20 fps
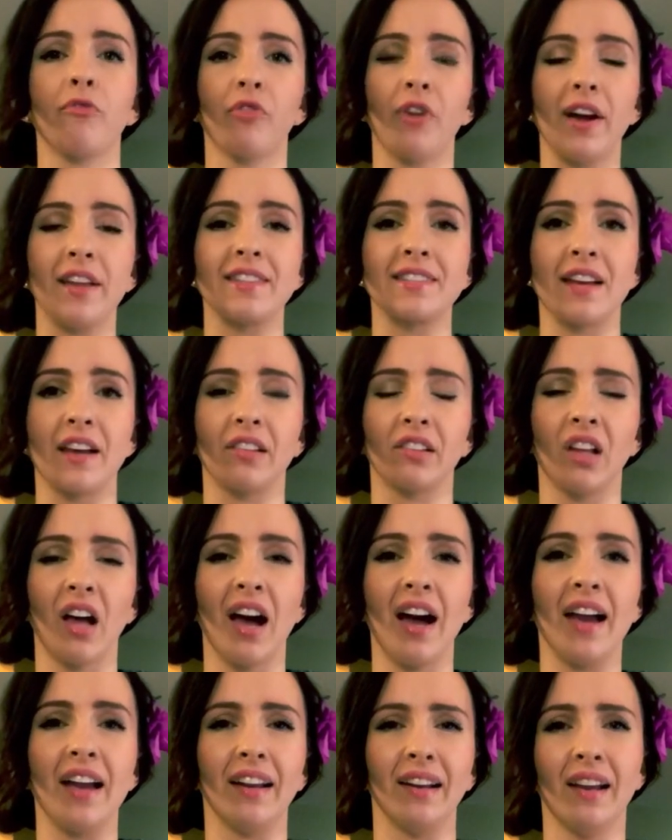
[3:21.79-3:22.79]
friends
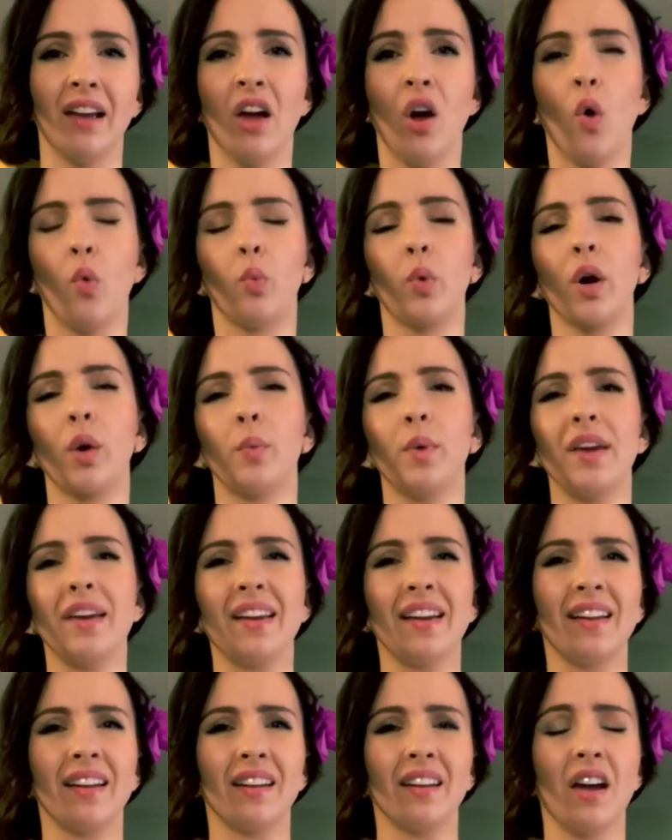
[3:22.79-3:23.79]
online where we
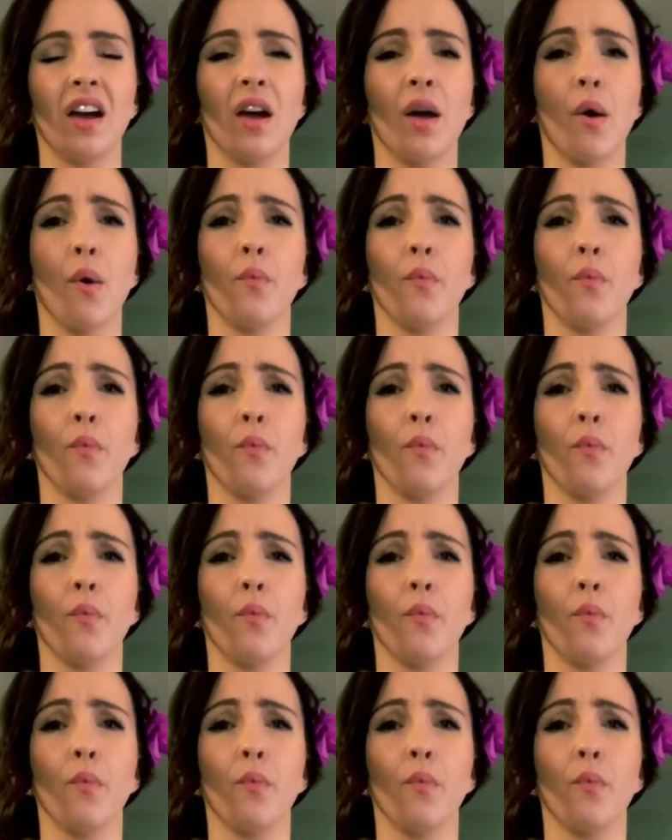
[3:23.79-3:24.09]
can